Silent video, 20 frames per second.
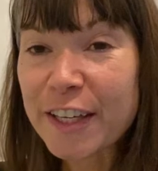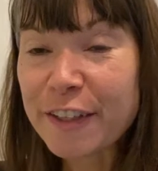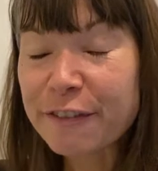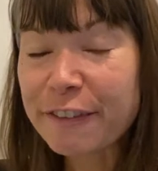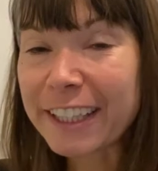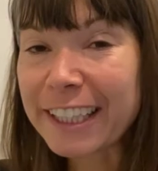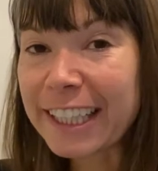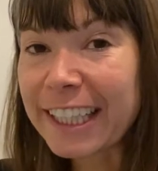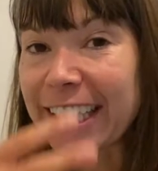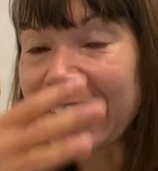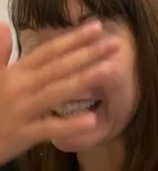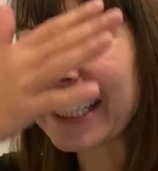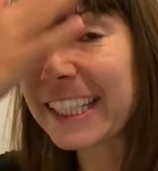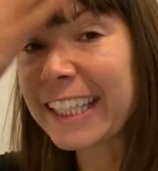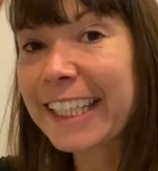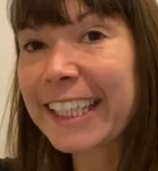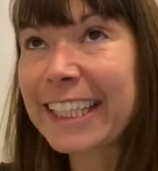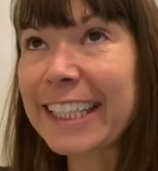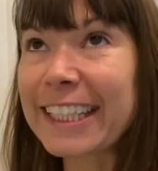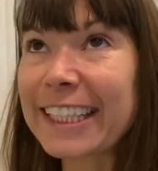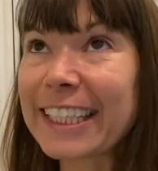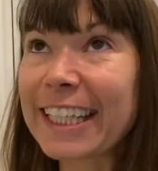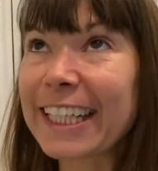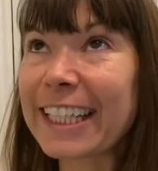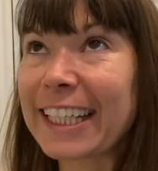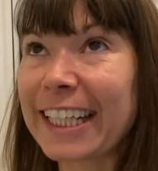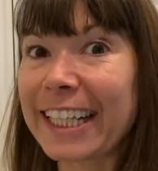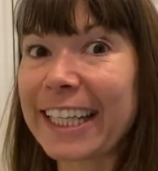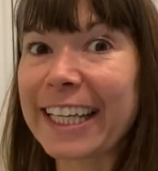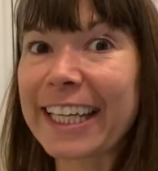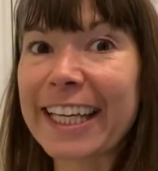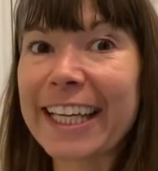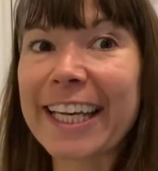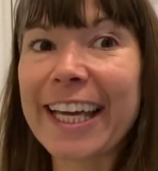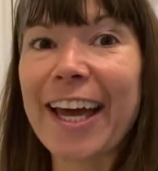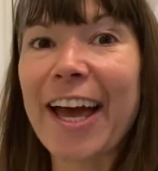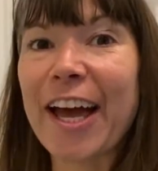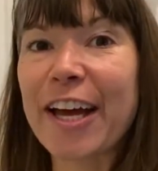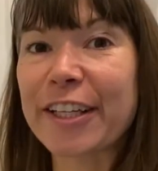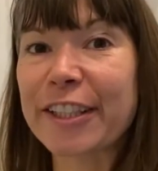feeling clean and
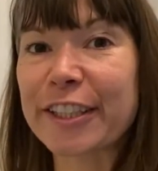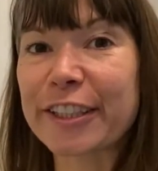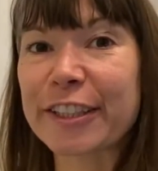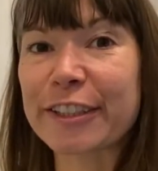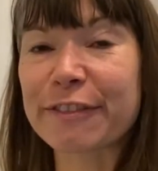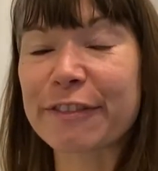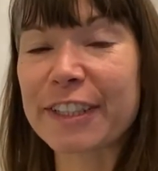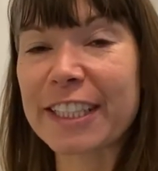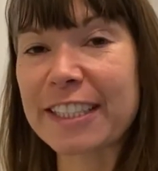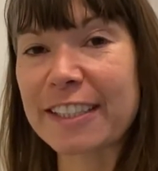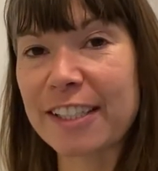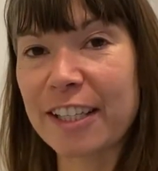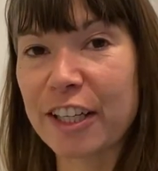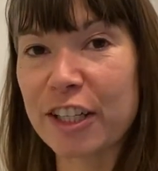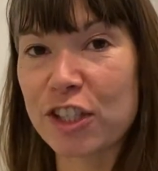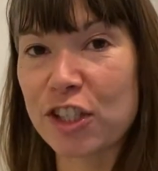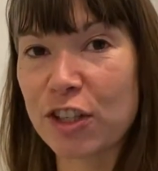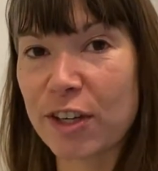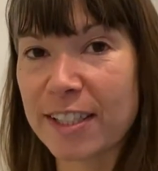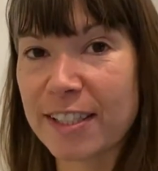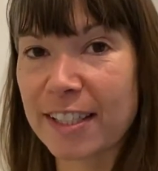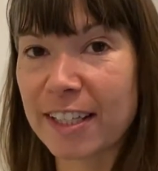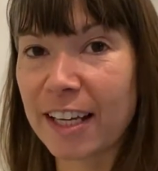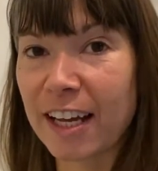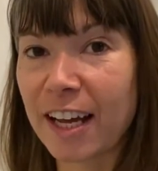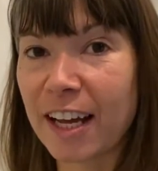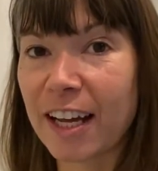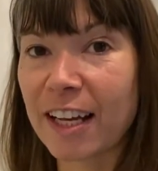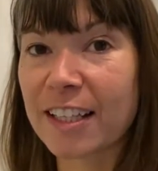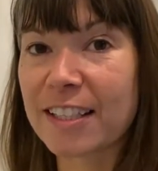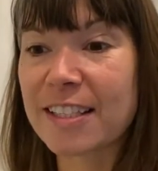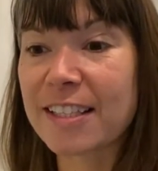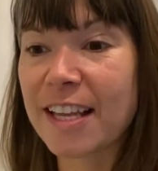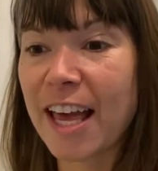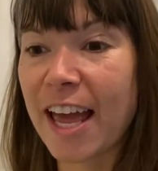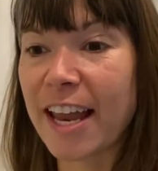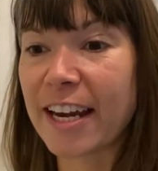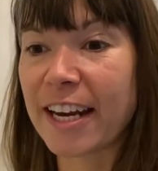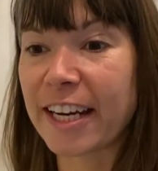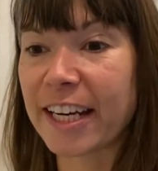clear of things that are stressing us,
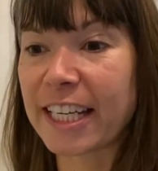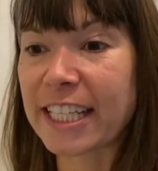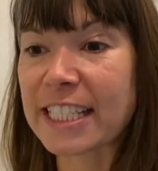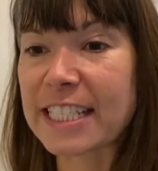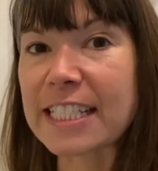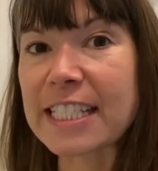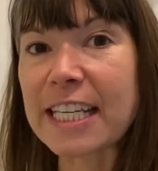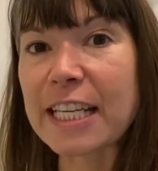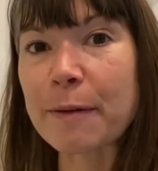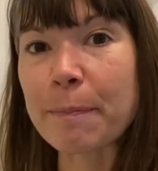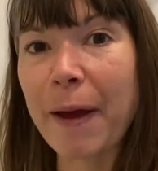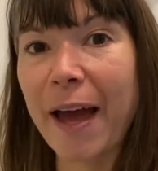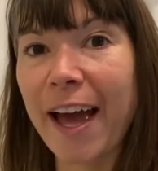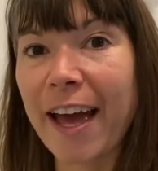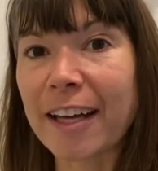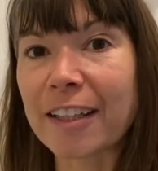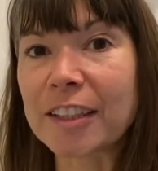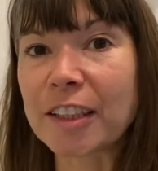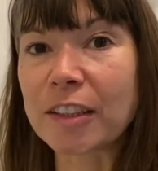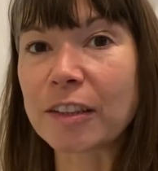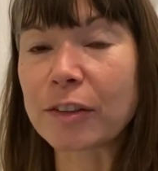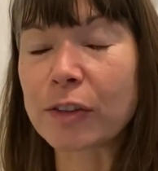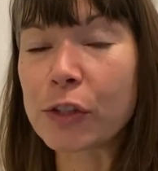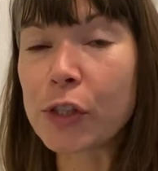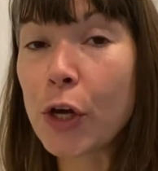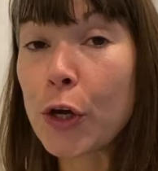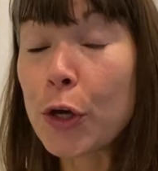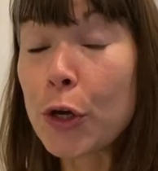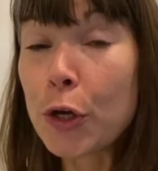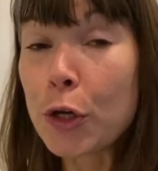any deep held